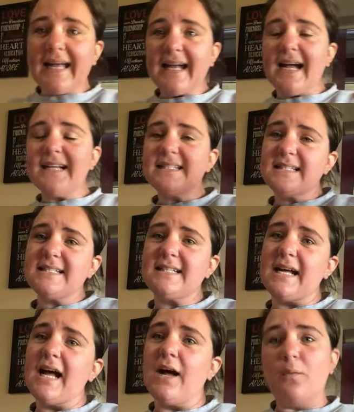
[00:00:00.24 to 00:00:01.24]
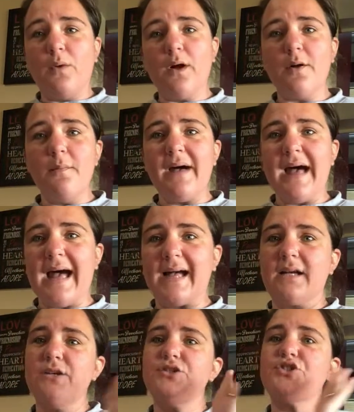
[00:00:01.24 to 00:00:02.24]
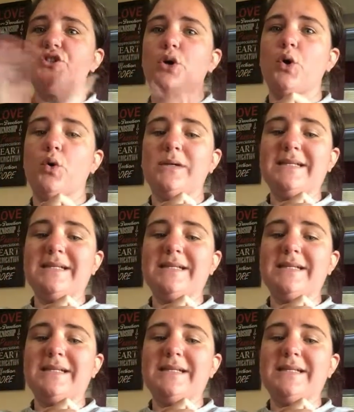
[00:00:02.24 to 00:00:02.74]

Hey guys, it's Tah. Welcome back. So